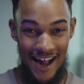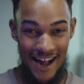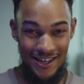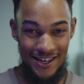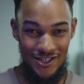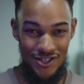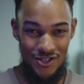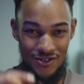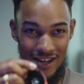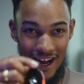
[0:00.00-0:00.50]

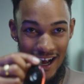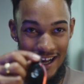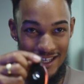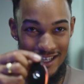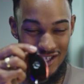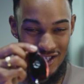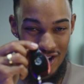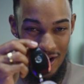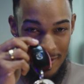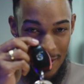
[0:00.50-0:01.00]
As you
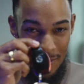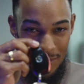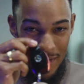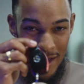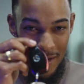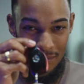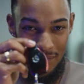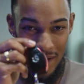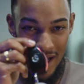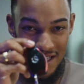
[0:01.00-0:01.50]
guys know, I'm a
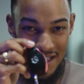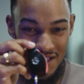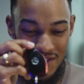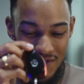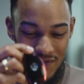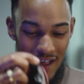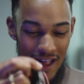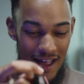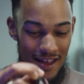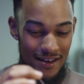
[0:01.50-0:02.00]
big Benz
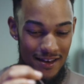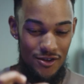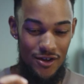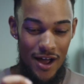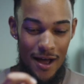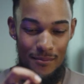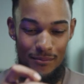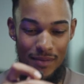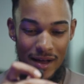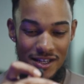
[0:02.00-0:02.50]
fan. You
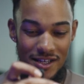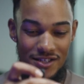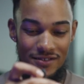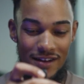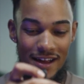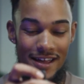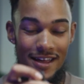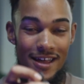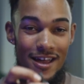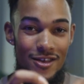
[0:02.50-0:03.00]
got Benz
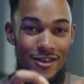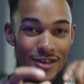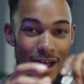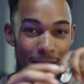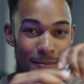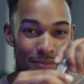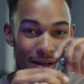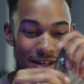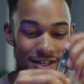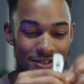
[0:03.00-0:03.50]
right here, you
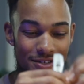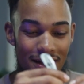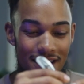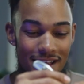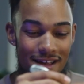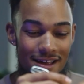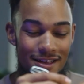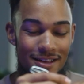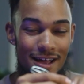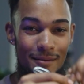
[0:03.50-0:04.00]
got Benz right
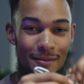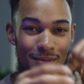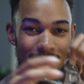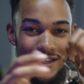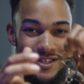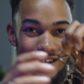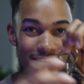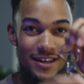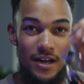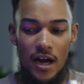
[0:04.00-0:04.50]
here, you got
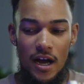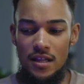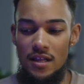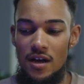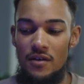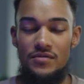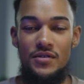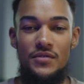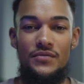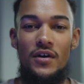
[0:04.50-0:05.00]
Benz right here. I
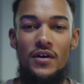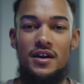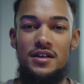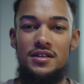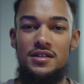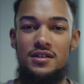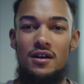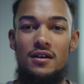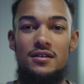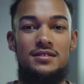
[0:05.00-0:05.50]
love the
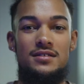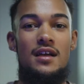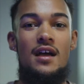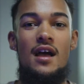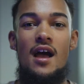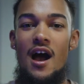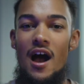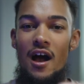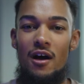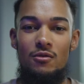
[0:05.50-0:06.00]
fucking stars.
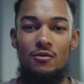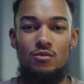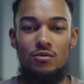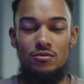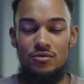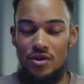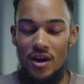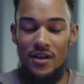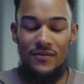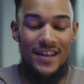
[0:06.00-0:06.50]
I
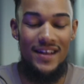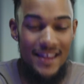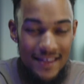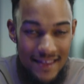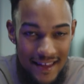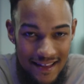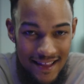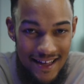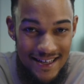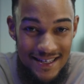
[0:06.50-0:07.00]
won't drive
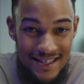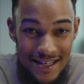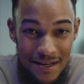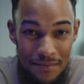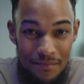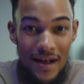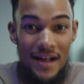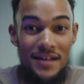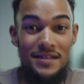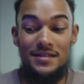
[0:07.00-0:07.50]
anything less than a
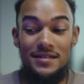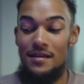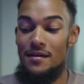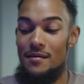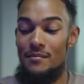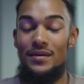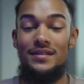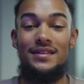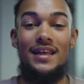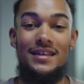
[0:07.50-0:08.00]
Benz,
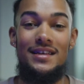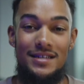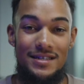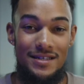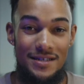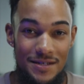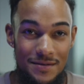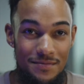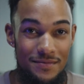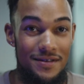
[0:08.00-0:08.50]
but that's
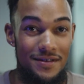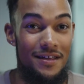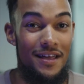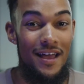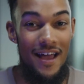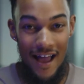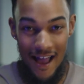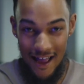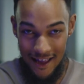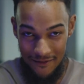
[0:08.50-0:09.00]
just
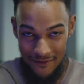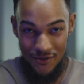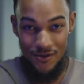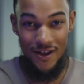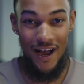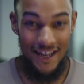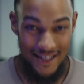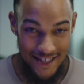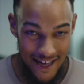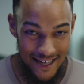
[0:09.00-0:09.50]
me. If you
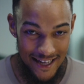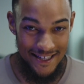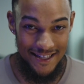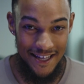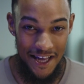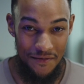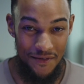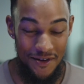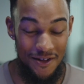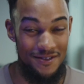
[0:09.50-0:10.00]
guys ask
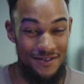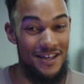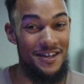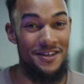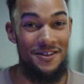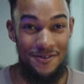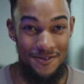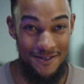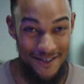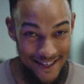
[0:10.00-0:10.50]
David, he'll
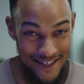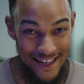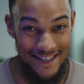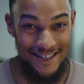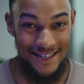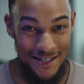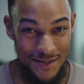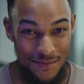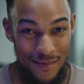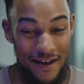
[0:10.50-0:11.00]
tell you the
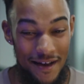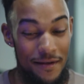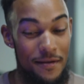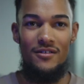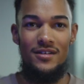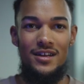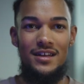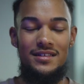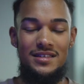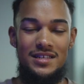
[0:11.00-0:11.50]
Tesla's better.
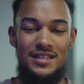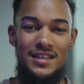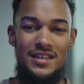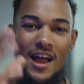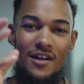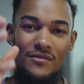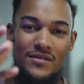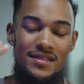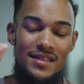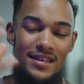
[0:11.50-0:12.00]
But yeah, this is
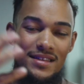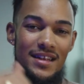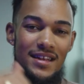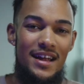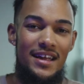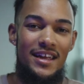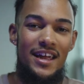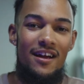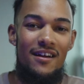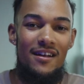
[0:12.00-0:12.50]
everything that
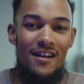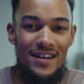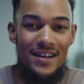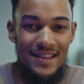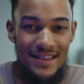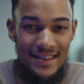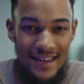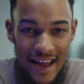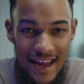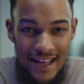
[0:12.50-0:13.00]
I carry on
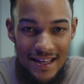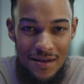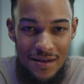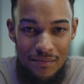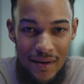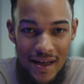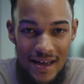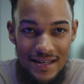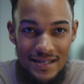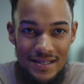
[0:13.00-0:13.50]
a daily
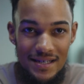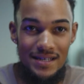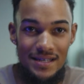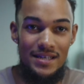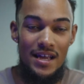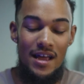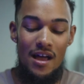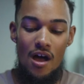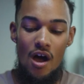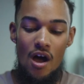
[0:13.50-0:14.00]

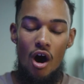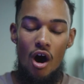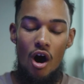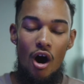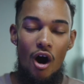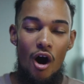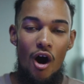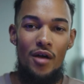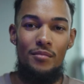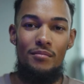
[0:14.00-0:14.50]
basis
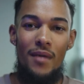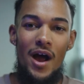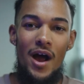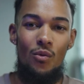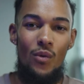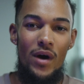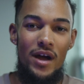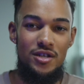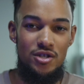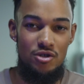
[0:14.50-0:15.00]
on my
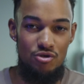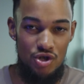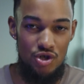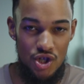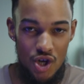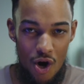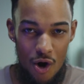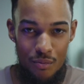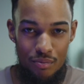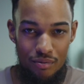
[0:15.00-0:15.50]
way to
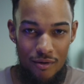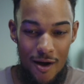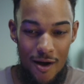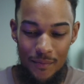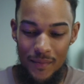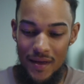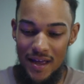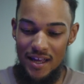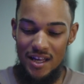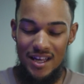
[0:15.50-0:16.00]
show
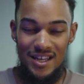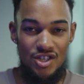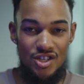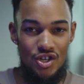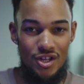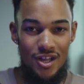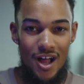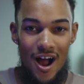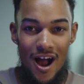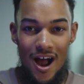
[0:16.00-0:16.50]
prep in
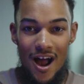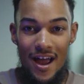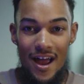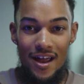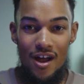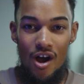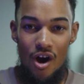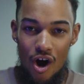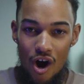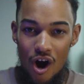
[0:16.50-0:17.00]

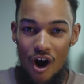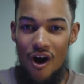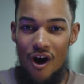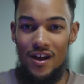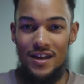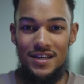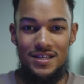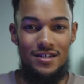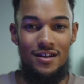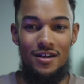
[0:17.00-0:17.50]
July,
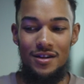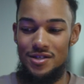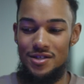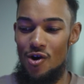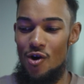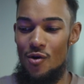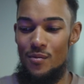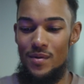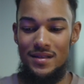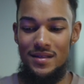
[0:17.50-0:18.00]
August, and
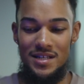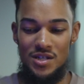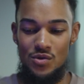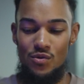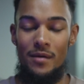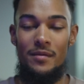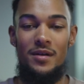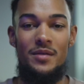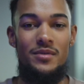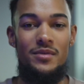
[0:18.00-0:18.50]
October. This is
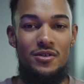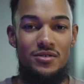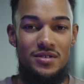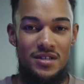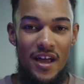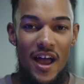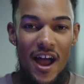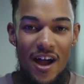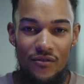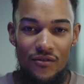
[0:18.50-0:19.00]
what I'm gonna be
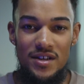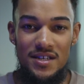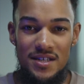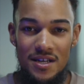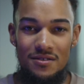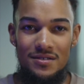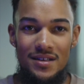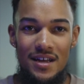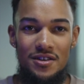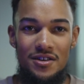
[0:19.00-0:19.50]
using every
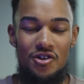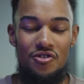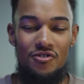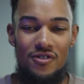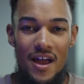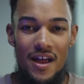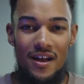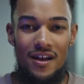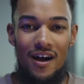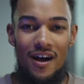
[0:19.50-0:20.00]
single day to
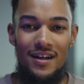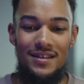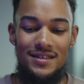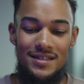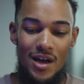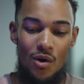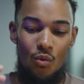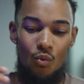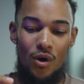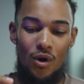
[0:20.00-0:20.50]
create
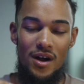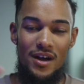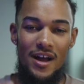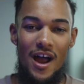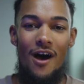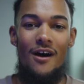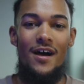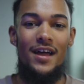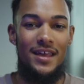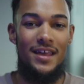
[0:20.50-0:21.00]
content, work
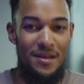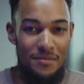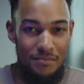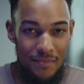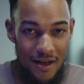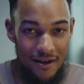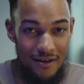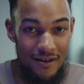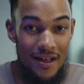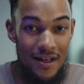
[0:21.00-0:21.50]
out, and get
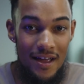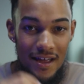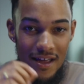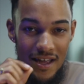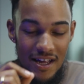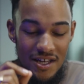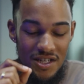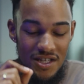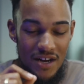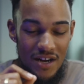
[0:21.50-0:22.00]
better
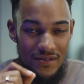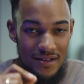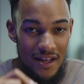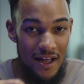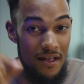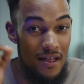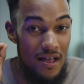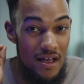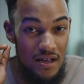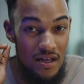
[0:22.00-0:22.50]
each and every
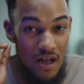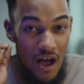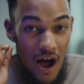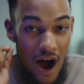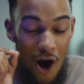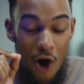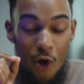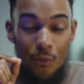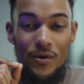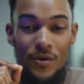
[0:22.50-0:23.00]
day.
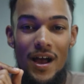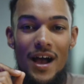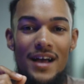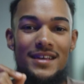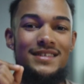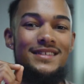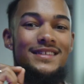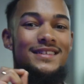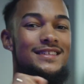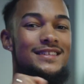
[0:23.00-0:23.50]
I hope you
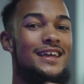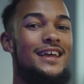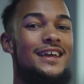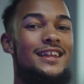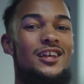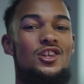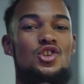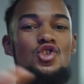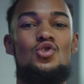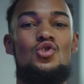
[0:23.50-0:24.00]
guys
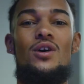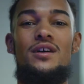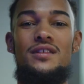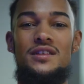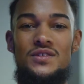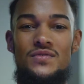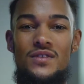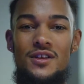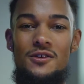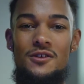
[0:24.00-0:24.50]
did enjoy
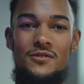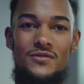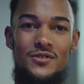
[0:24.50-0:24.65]
this video.